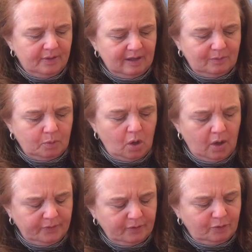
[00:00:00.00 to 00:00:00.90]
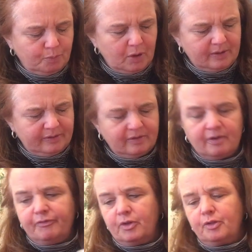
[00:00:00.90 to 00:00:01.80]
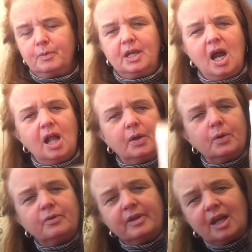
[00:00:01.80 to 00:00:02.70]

These were also spritz for $3.